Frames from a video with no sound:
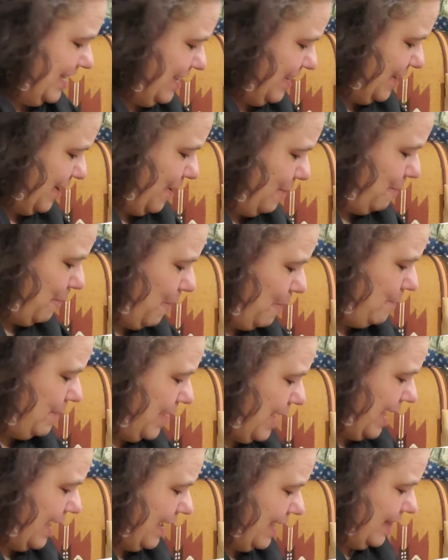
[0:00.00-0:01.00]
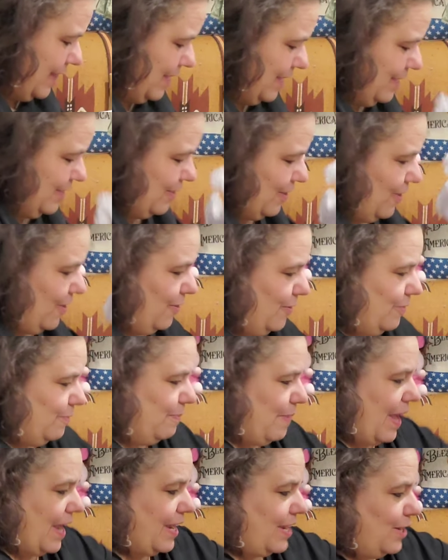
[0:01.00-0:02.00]
I probably could get these all
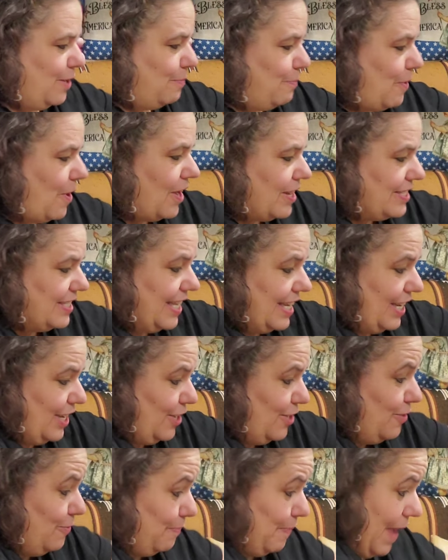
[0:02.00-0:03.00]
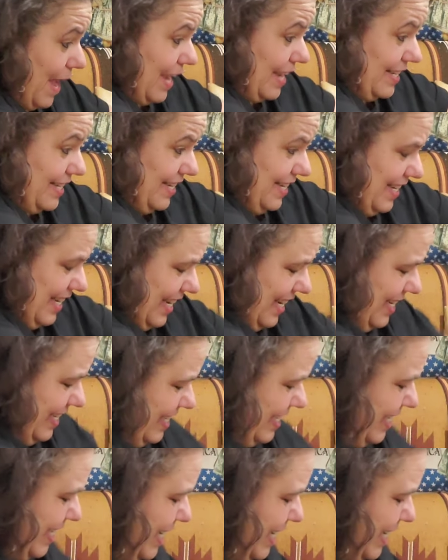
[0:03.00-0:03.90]
back in the box like you packed it me,